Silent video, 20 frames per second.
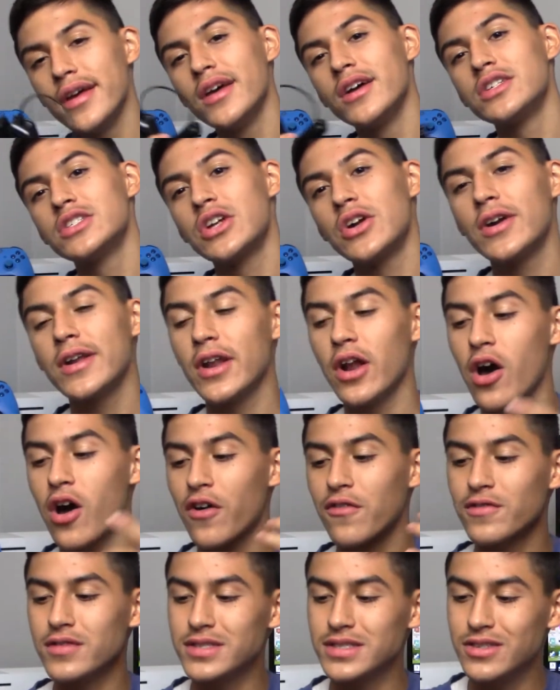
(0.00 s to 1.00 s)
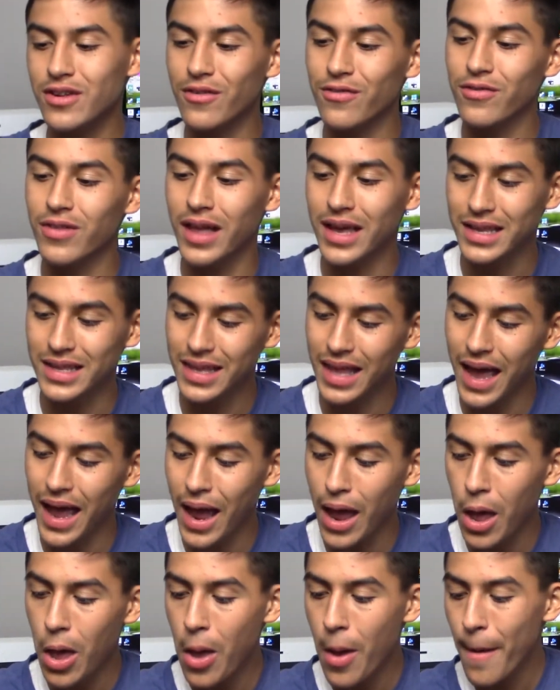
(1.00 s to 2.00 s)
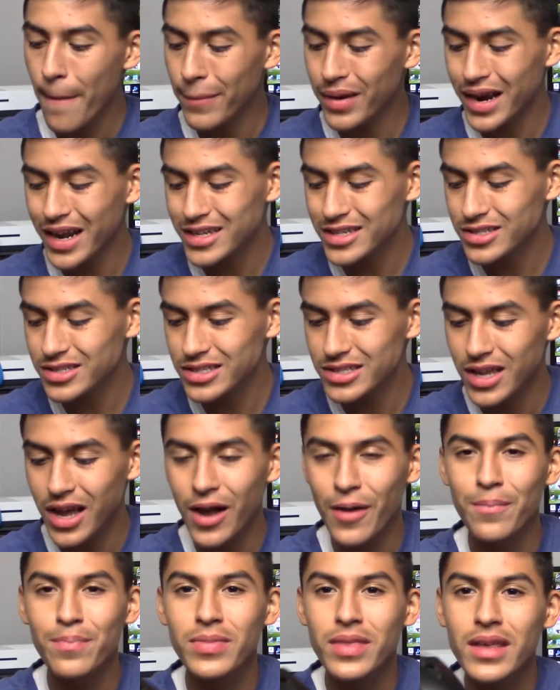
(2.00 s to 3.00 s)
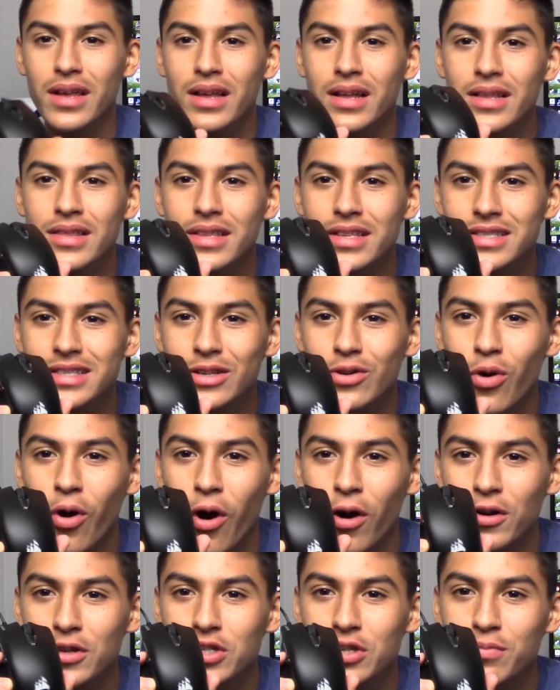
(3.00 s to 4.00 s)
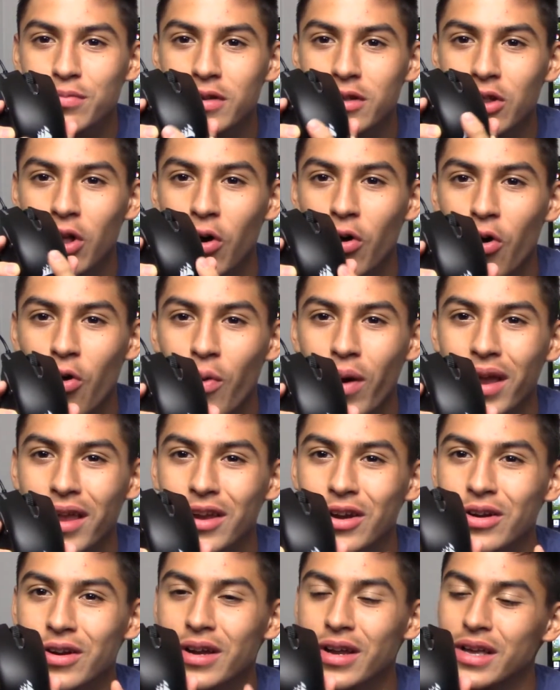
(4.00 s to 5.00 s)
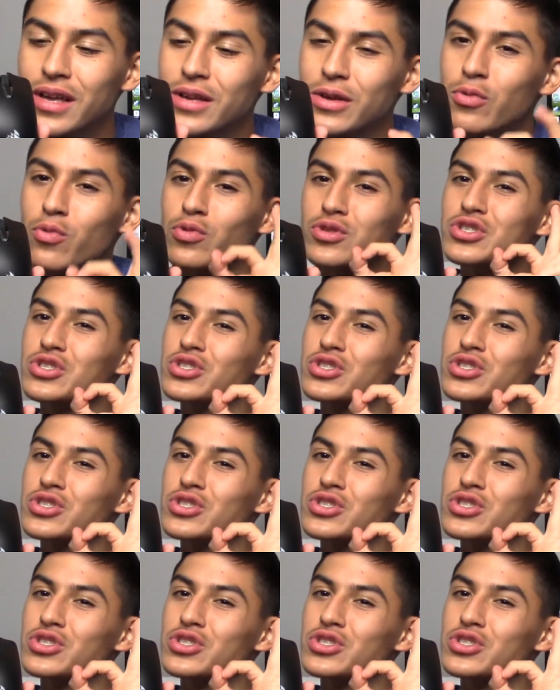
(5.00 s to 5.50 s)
turn it off and stuff like that, but I just thought this little RGB logo right here was